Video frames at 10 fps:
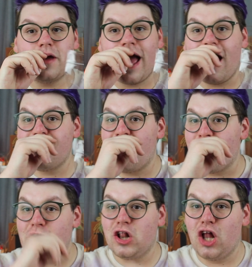we have
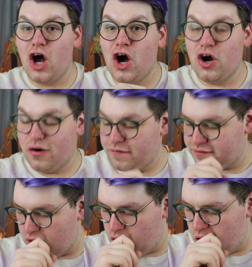our
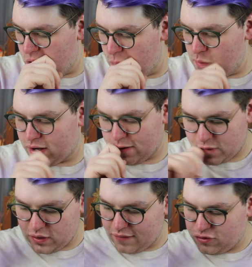loaves. Oh my gosh,
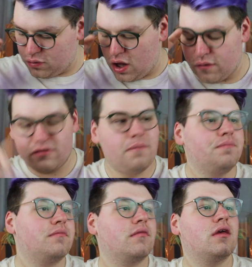we only have two loaves.
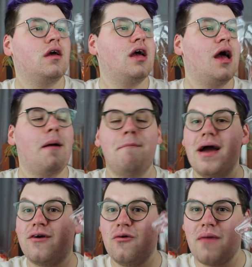
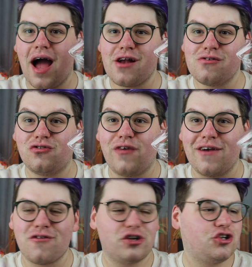Michael Myers'
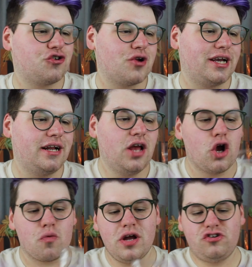favorite treat,
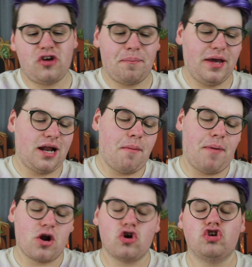rich peanut
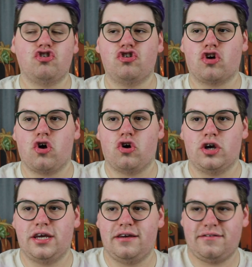butter sugar
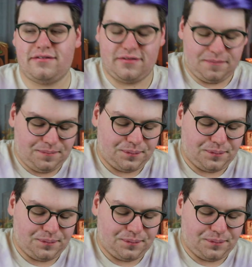cookies.